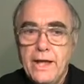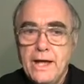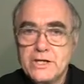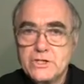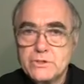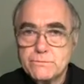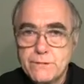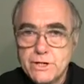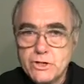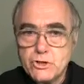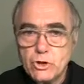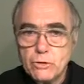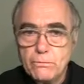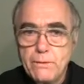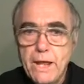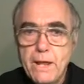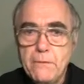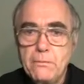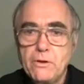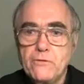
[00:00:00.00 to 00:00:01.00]
a special
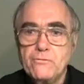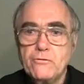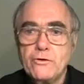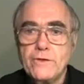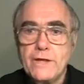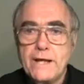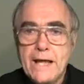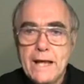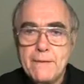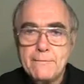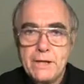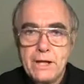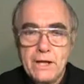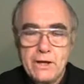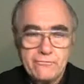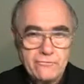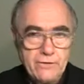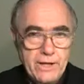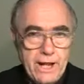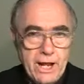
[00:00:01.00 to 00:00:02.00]
people for the coming
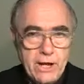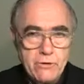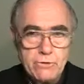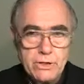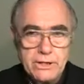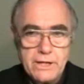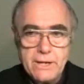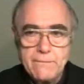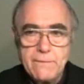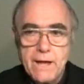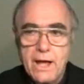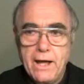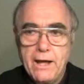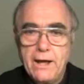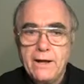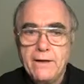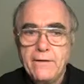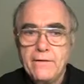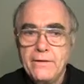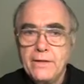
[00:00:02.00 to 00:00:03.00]
of a Redeemer,
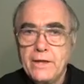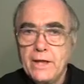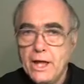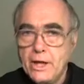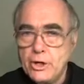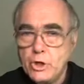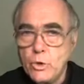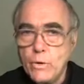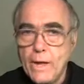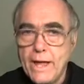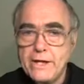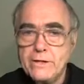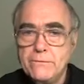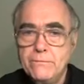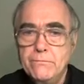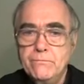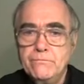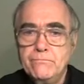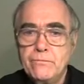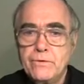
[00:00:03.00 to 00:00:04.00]
a new
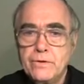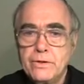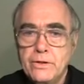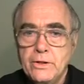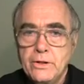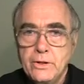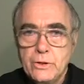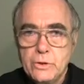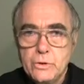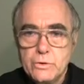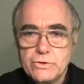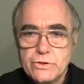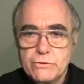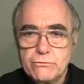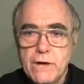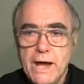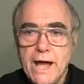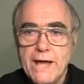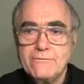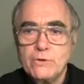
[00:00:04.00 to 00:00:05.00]
Adam, whose
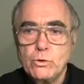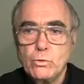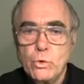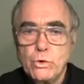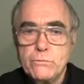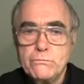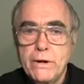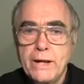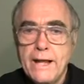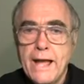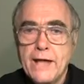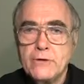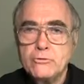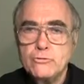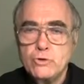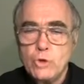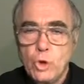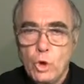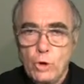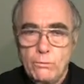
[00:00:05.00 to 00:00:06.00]
arrival would bring
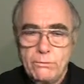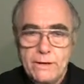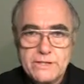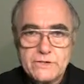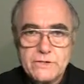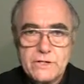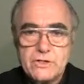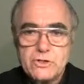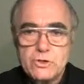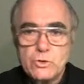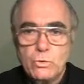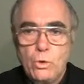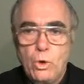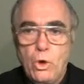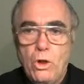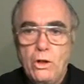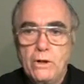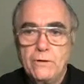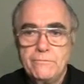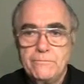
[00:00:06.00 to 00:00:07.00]
untold blessings to
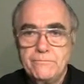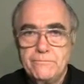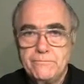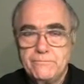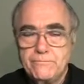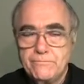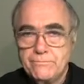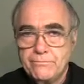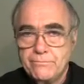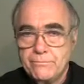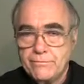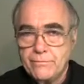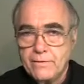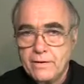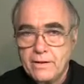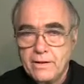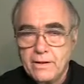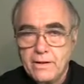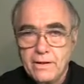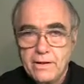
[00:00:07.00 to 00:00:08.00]
all.
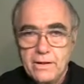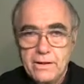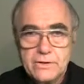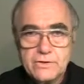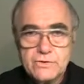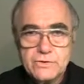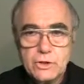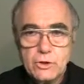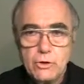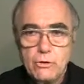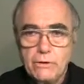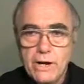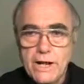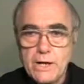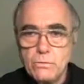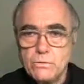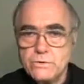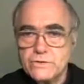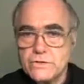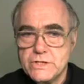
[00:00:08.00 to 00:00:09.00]
So
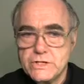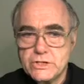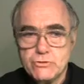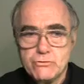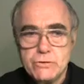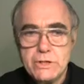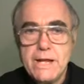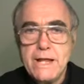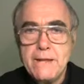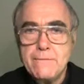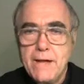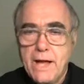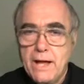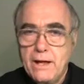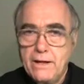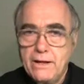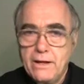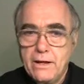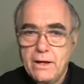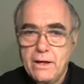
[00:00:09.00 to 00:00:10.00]
great was this Redeemer
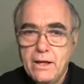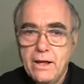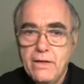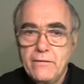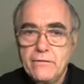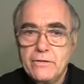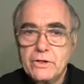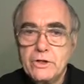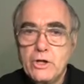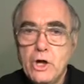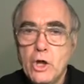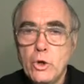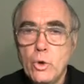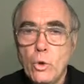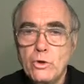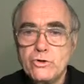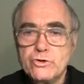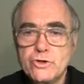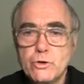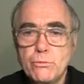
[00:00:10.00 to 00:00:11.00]
that God
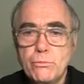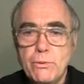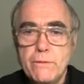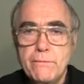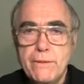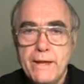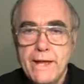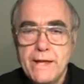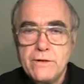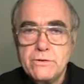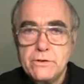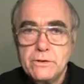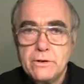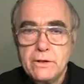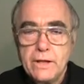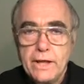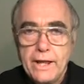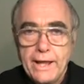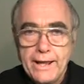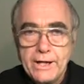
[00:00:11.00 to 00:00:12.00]
also prepared
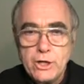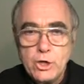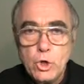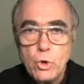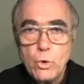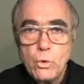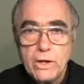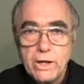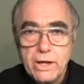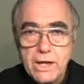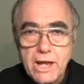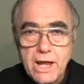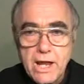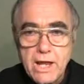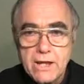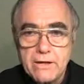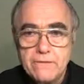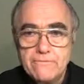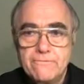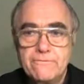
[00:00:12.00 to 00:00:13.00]
a new
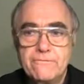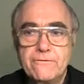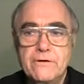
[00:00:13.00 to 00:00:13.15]
Eve,